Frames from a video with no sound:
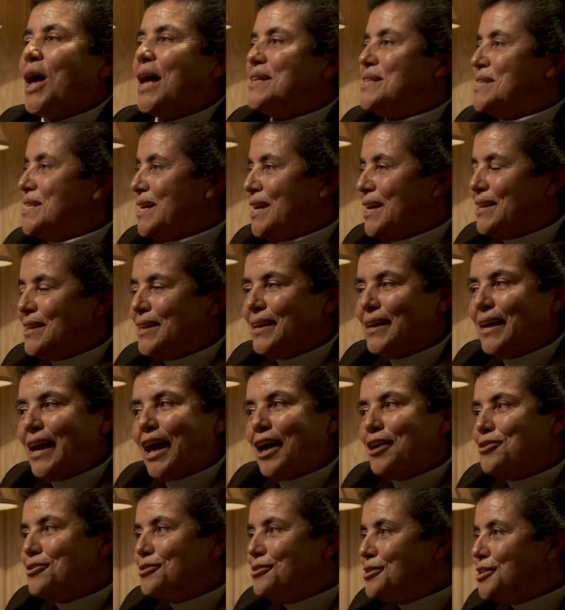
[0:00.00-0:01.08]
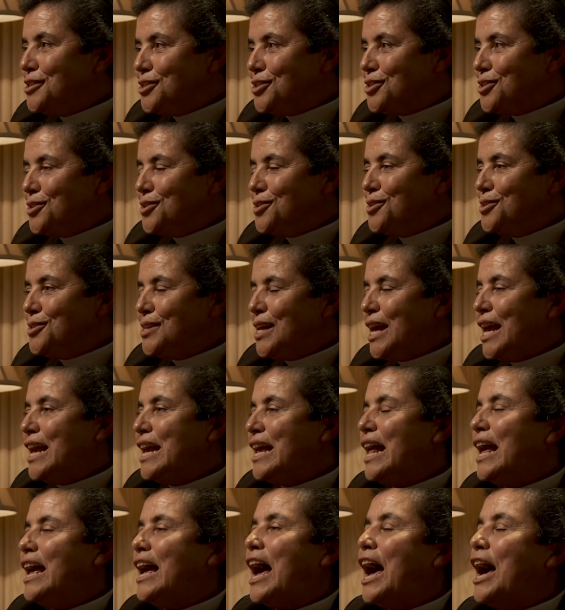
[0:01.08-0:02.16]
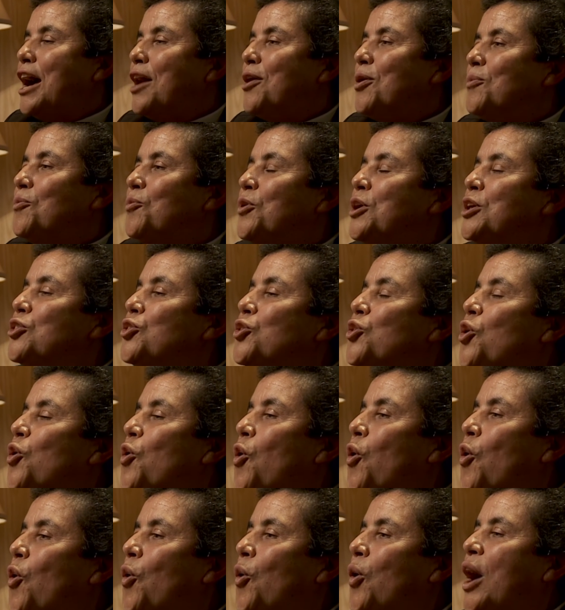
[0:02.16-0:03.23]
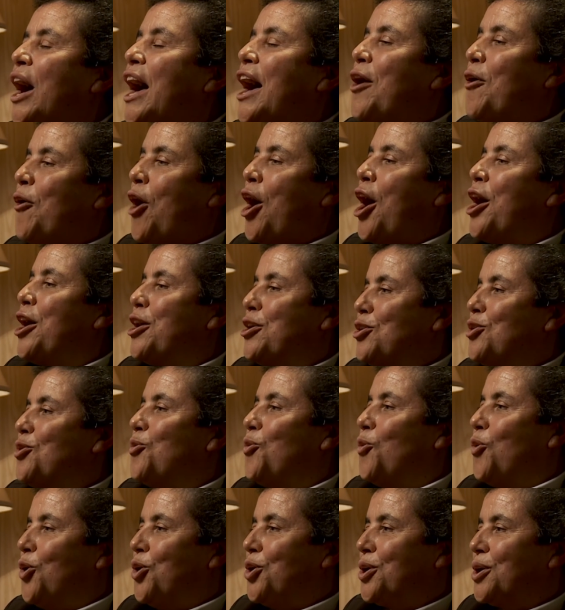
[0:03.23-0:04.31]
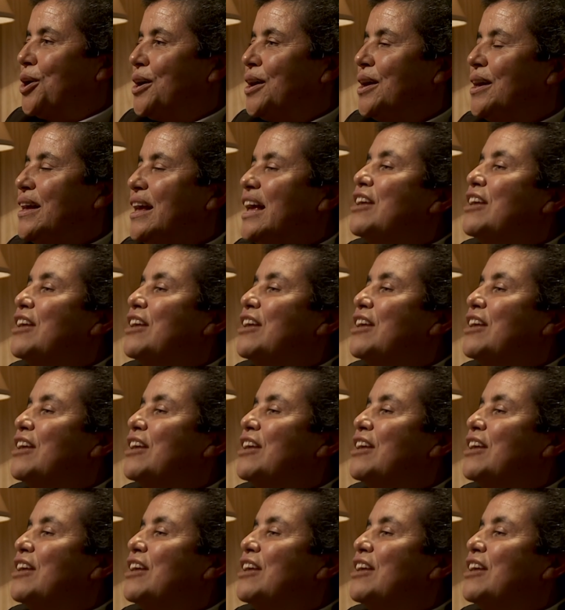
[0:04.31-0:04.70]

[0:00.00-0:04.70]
attended Catholic schools. We know how hard you work,